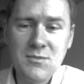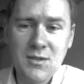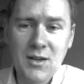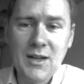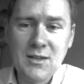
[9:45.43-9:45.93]

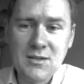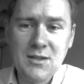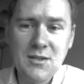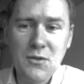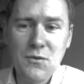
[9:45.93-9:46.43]

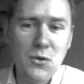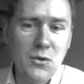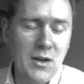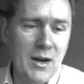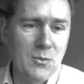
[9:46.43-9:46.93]
likely the four
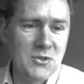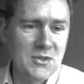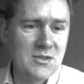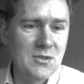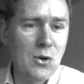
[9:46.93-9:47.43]

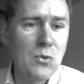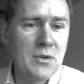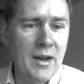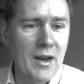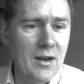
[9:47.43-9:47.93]
languages don't
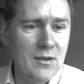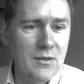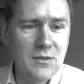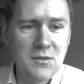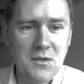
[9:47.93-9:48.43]
have
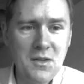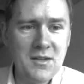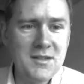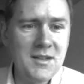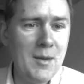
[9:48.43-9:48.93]
the
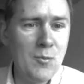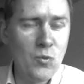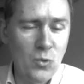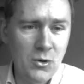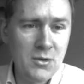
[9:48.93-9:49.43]
same
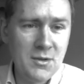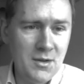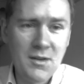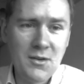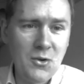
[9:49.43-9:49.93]
word.
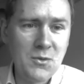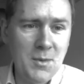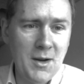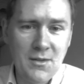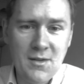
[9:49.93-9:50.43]
Yeah, that goes
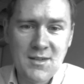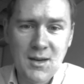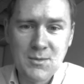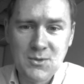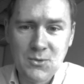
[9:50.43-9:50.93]
back to the
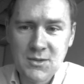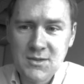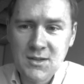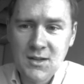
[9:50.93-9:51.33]
same source.